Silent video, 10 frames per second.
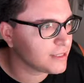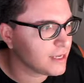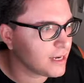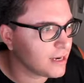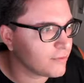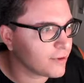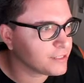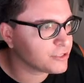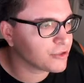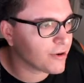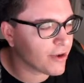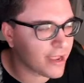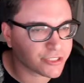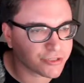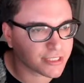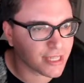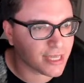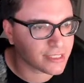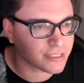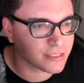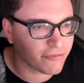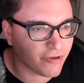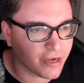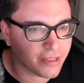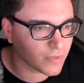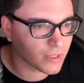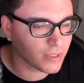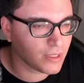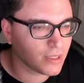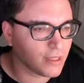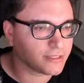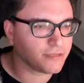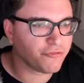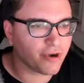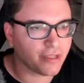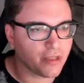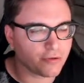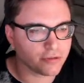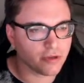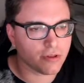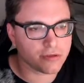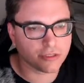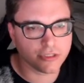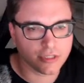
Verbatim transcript: All right, so our address class is defined. Let's define our other two